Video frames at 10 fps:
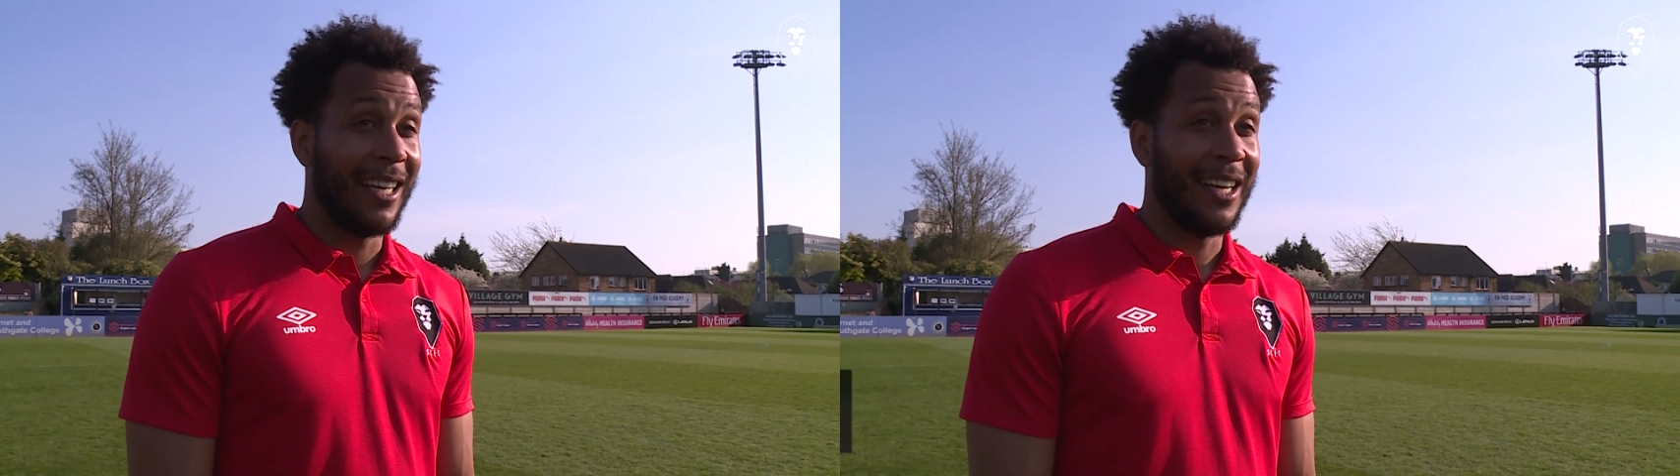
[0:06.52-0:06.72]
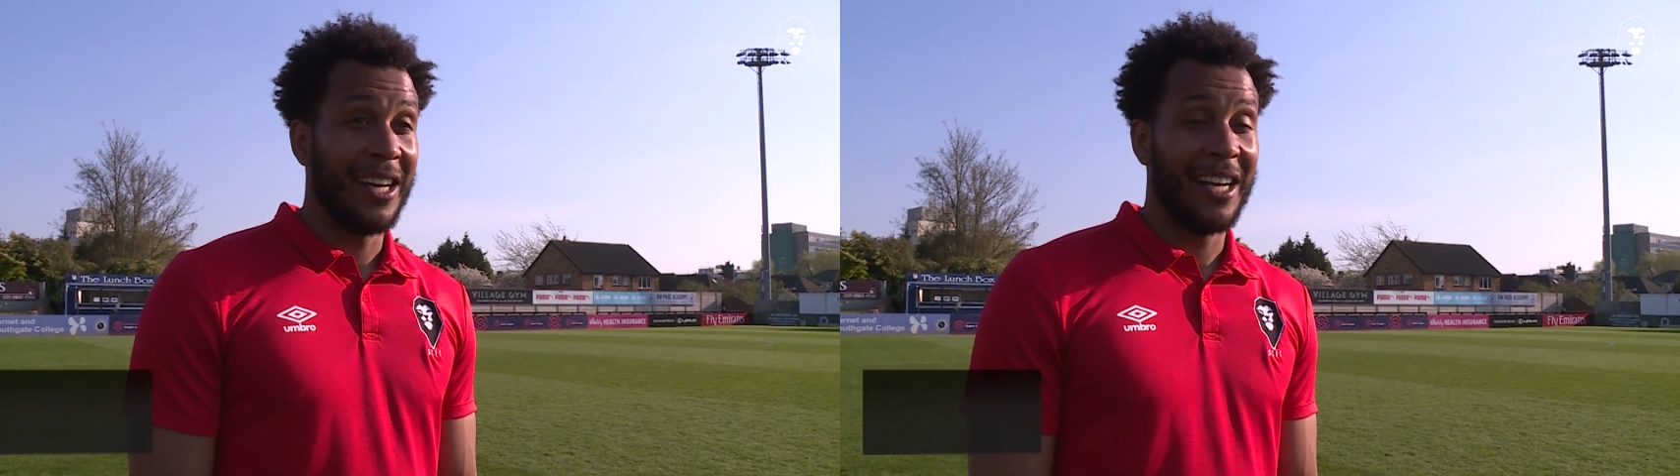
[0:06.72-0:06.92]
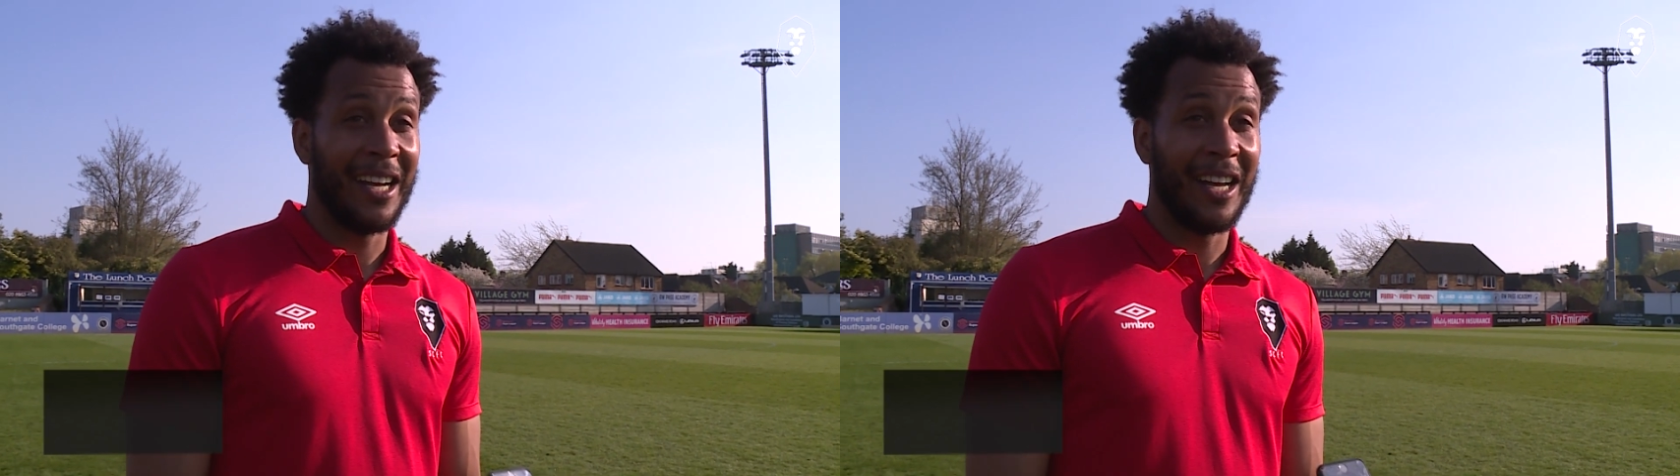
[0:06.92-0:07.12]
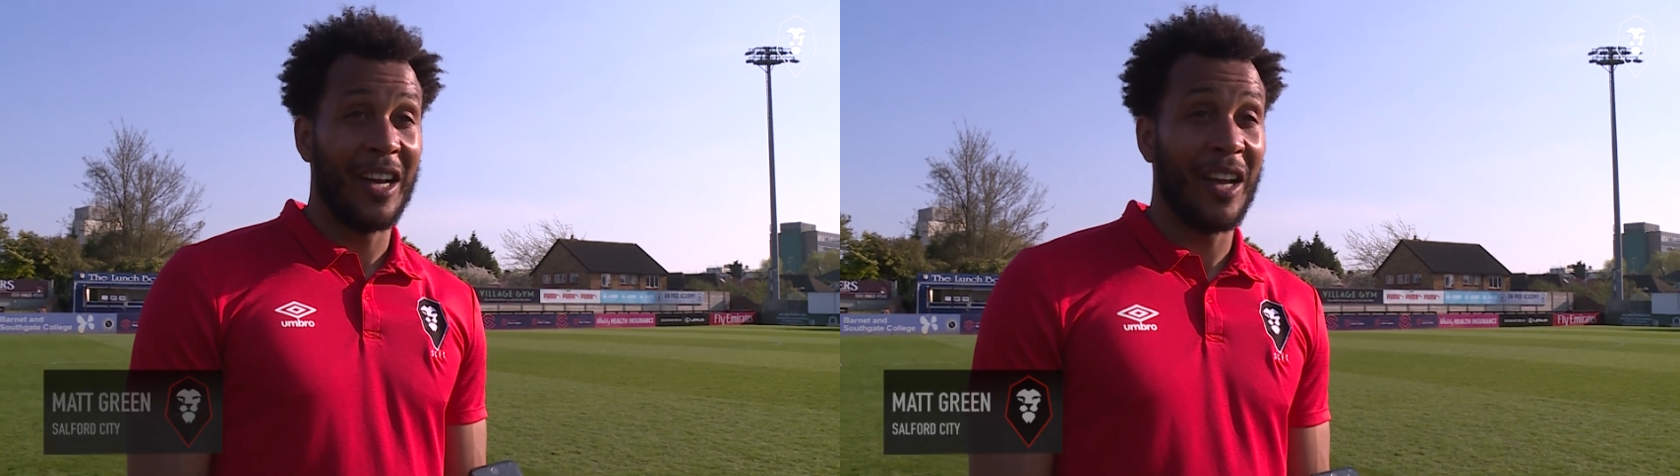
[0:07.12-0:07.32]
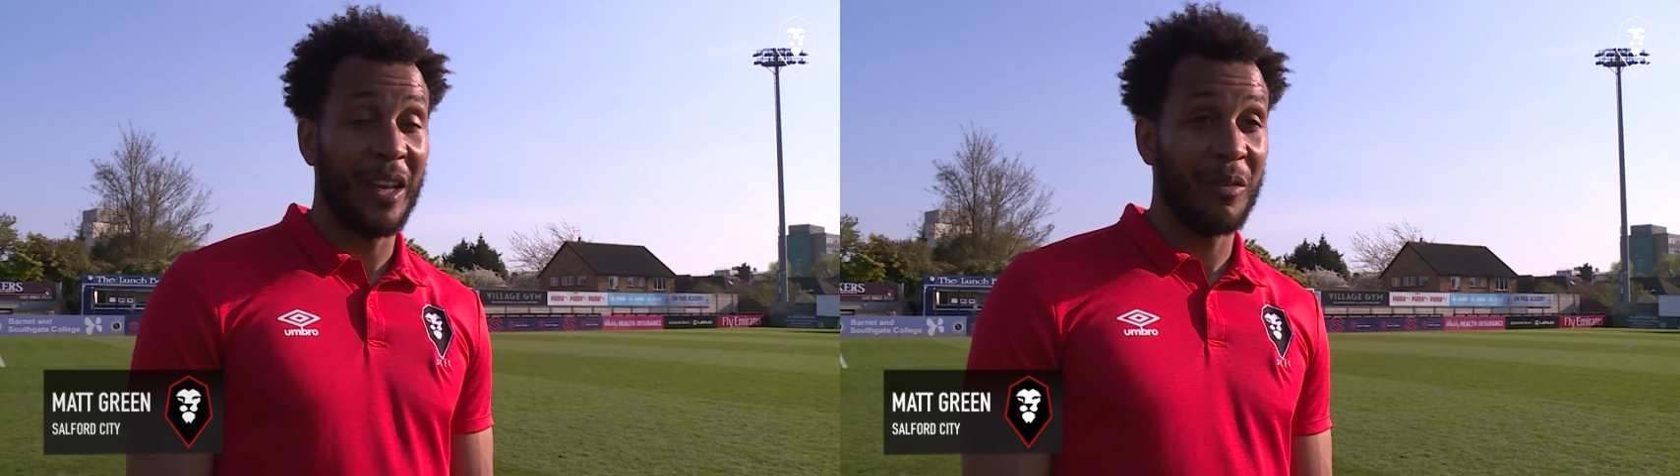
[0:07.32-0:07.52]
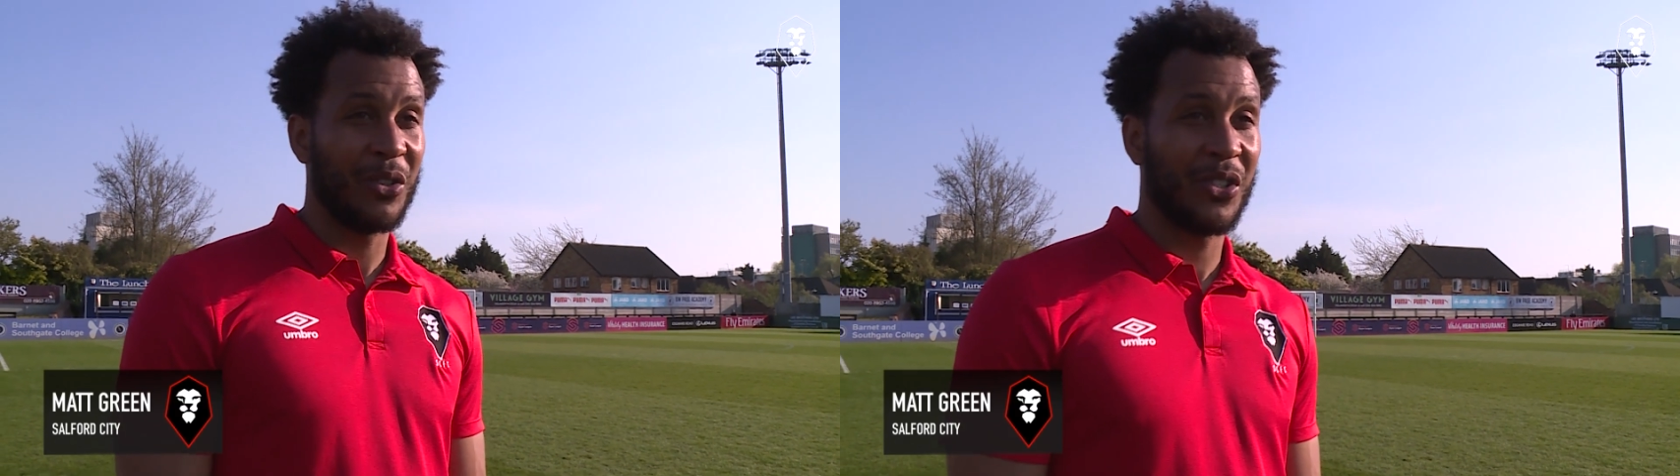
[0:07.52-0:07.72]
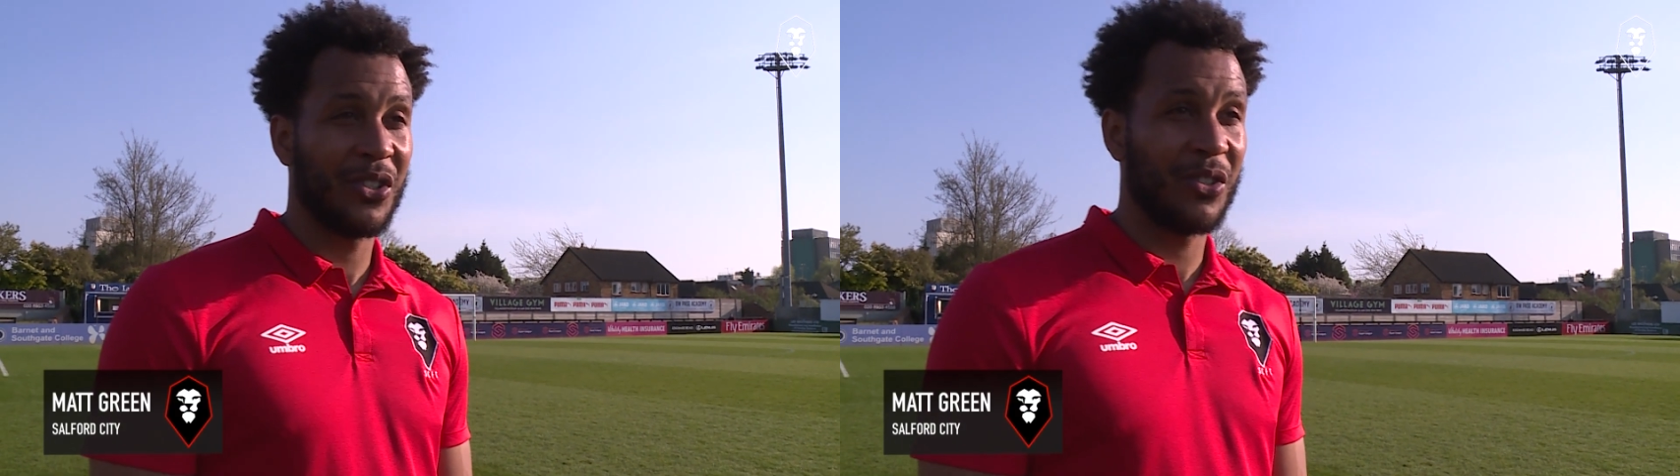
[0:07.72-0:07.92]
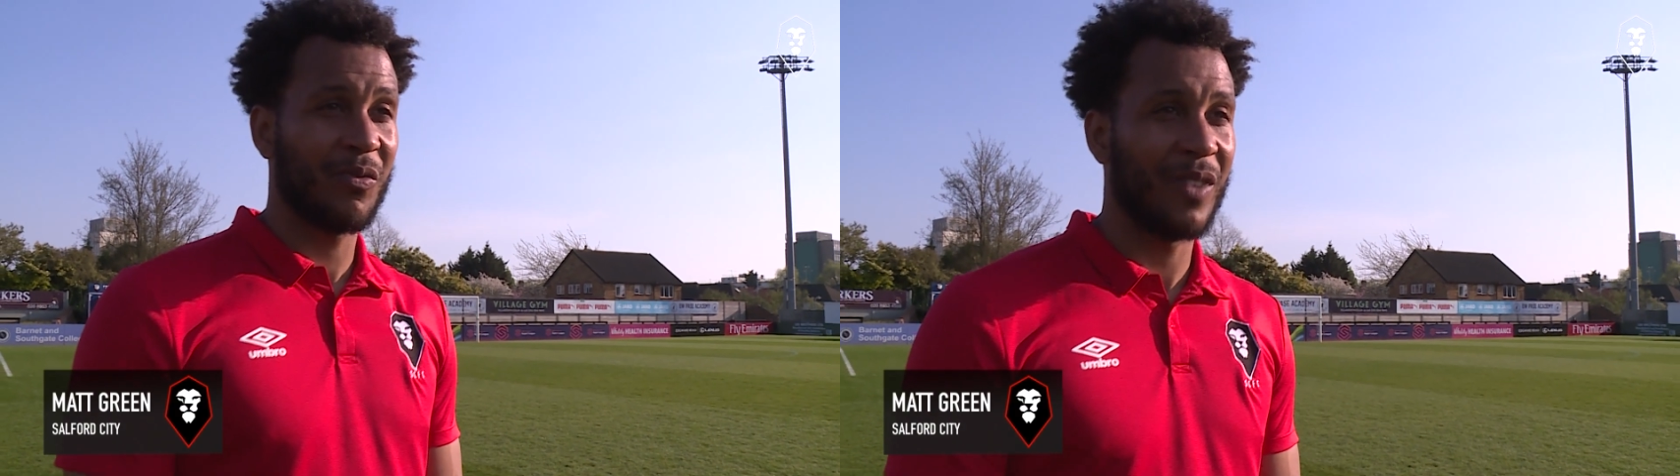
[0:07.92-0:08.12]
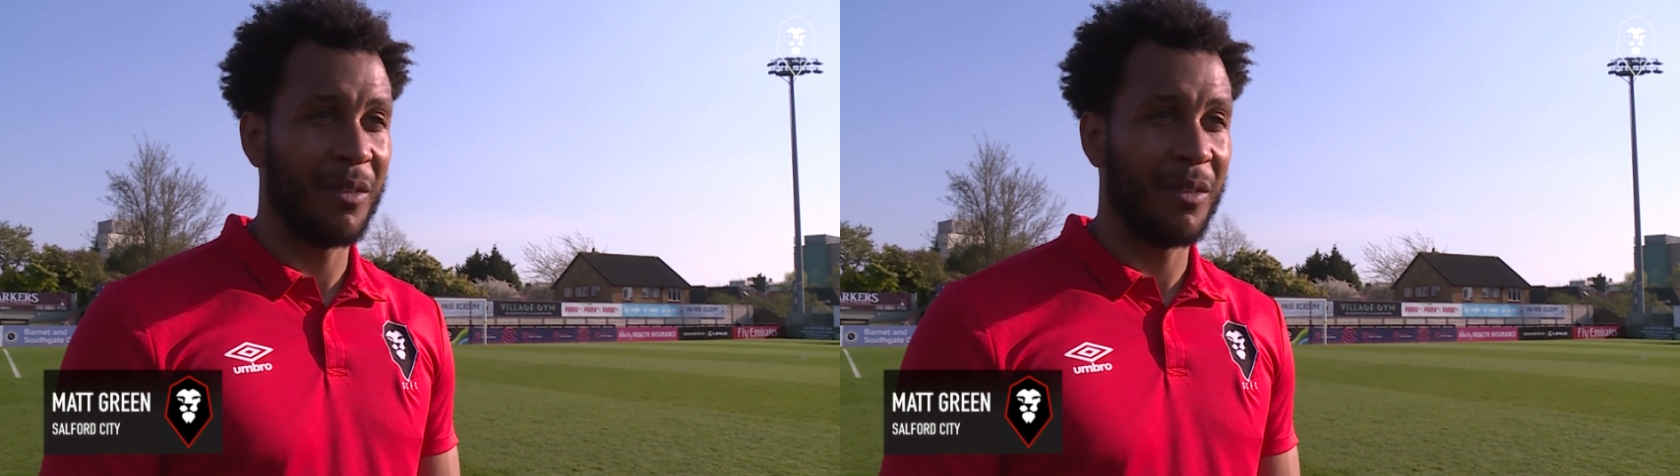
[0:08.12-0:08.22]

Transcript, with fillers: Uh, it was